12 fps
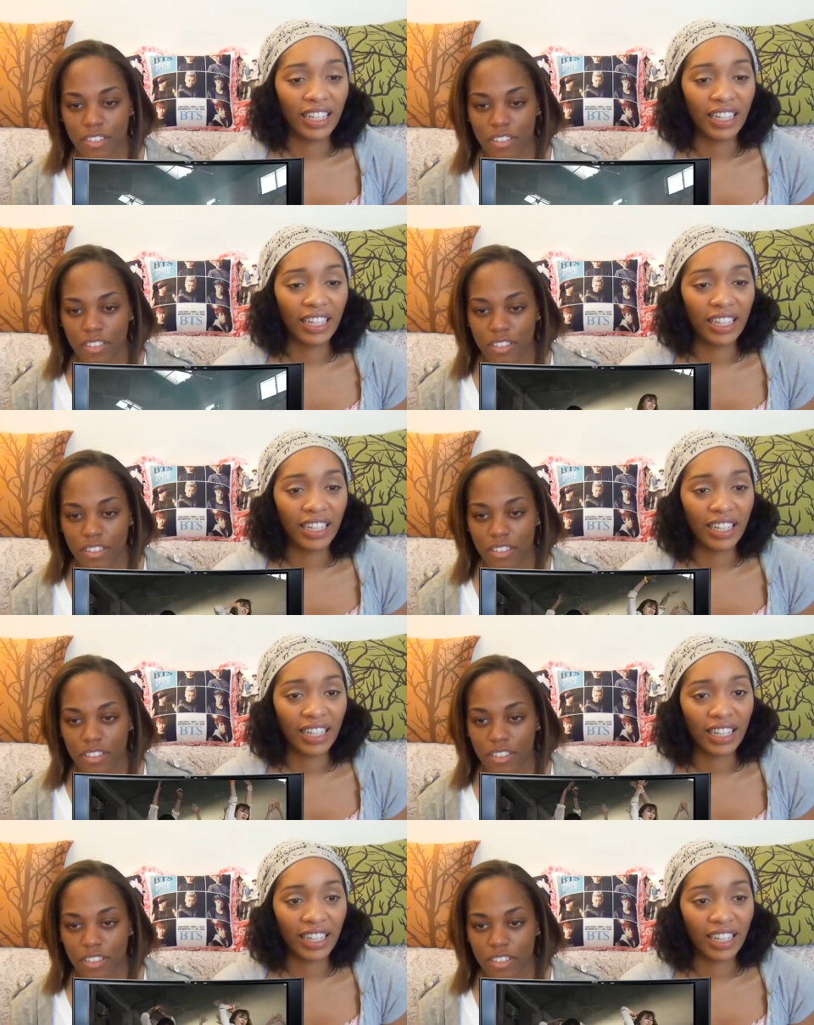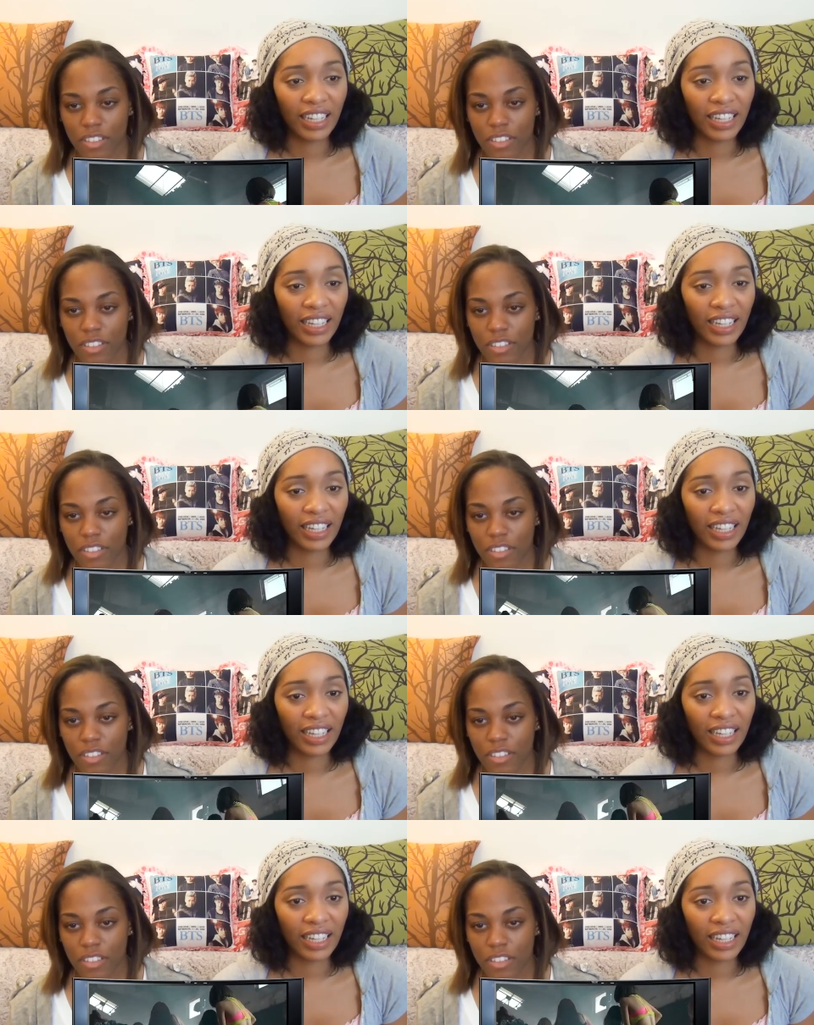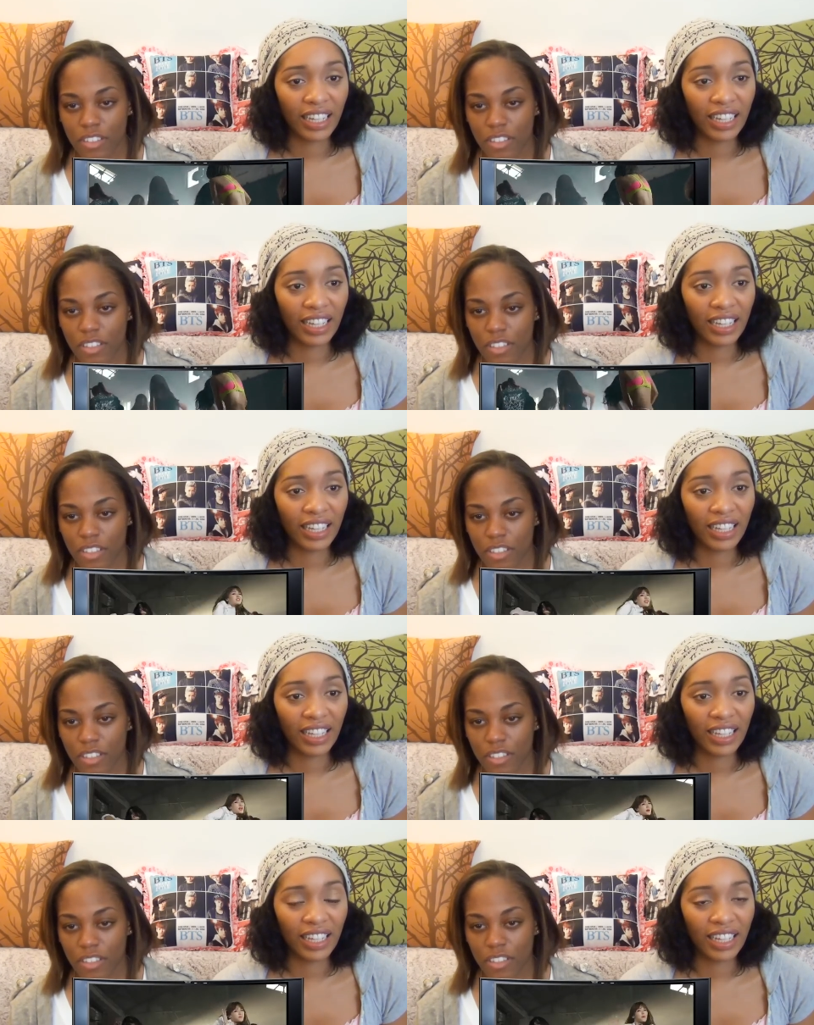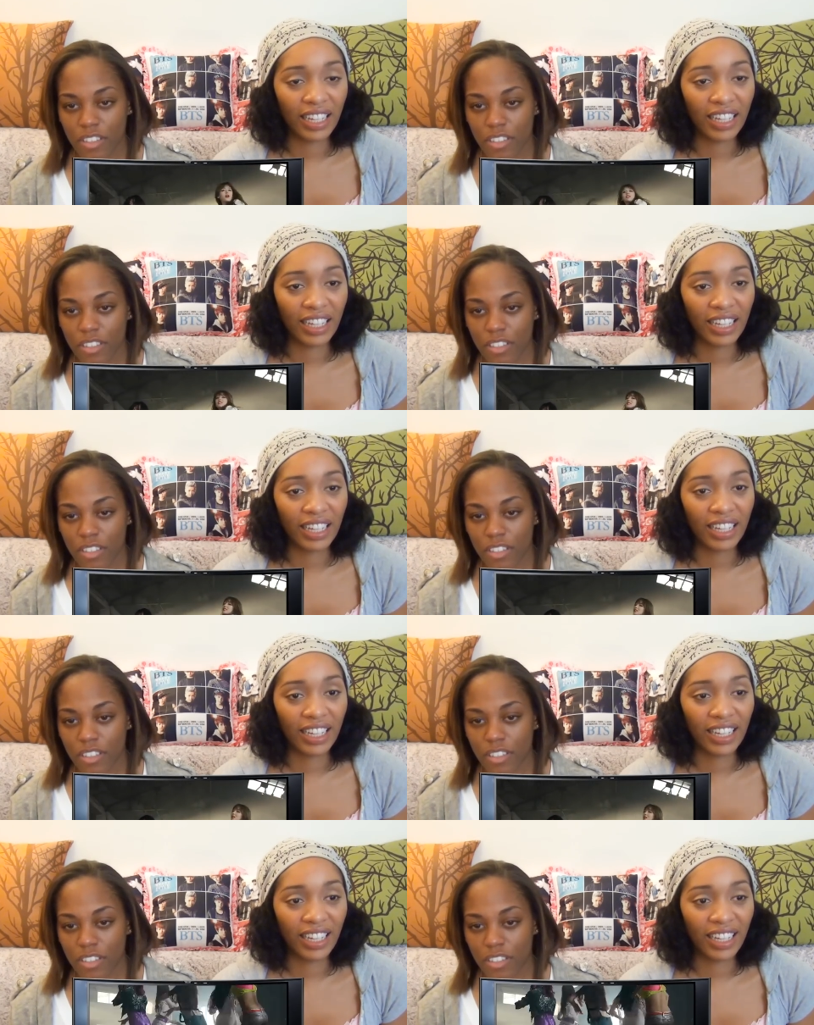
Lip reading: (silence)